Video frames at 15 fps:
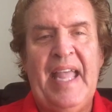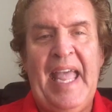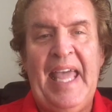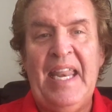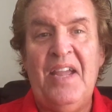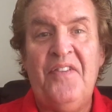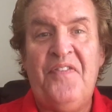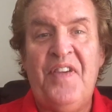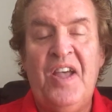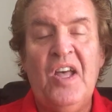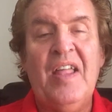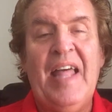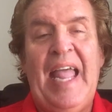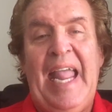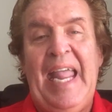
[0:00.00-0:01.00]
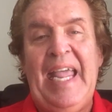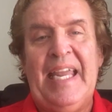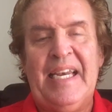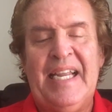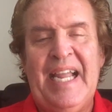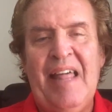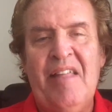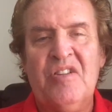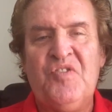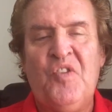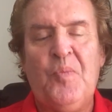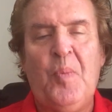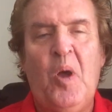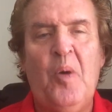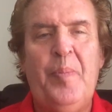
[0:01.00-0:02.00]
NFL and college
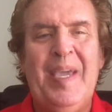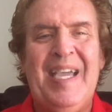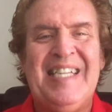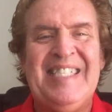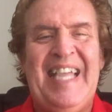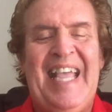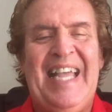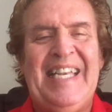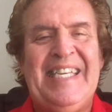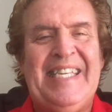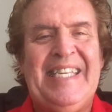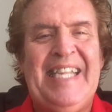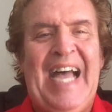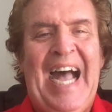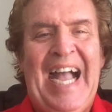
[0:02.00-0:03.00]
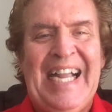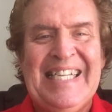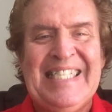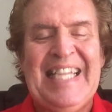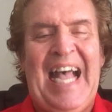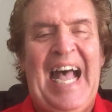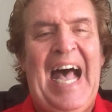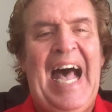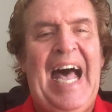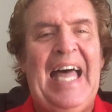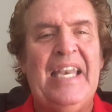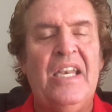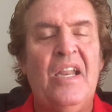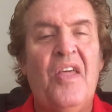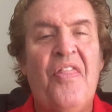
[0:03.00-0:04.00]
football picks at Docs
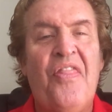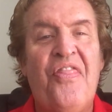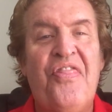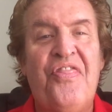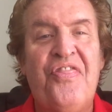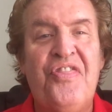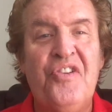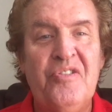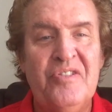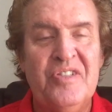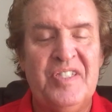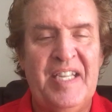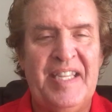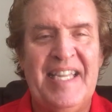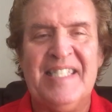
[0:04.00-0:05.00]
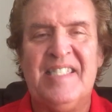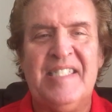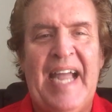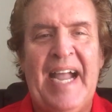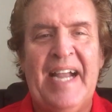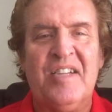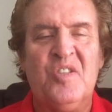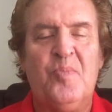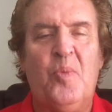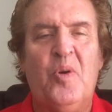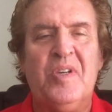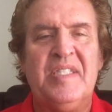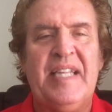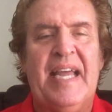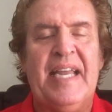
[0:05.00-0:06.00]
on Thursday. That's
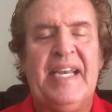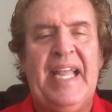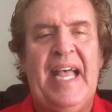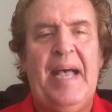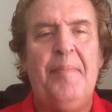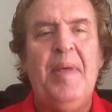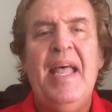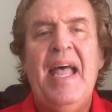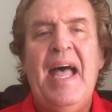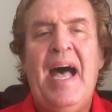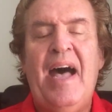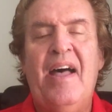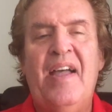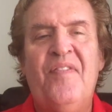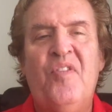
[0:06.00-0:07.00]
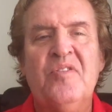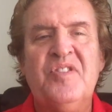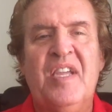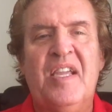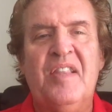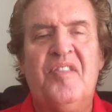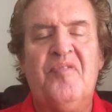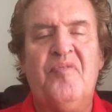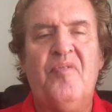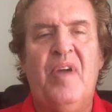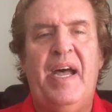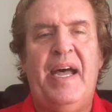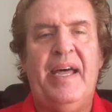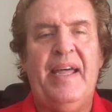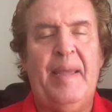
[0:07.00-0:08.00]
DocSports.com. I'll have those at
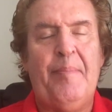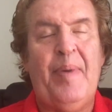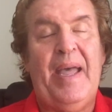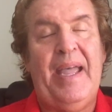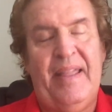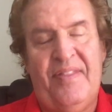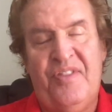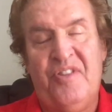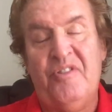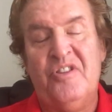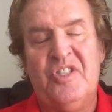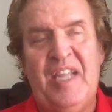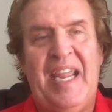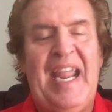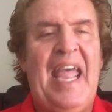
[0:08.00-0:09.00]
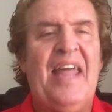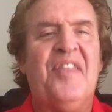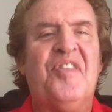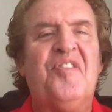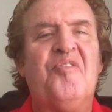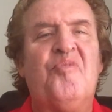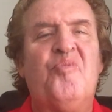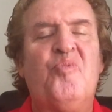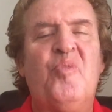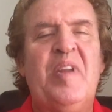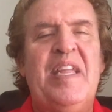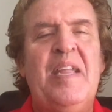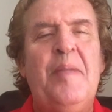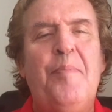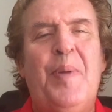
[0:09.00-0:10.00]
Thursday at
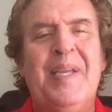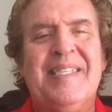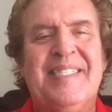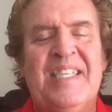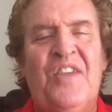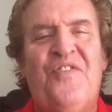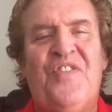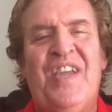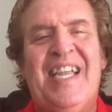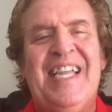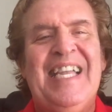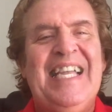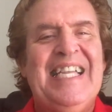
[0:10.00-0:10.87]
3 Pacific,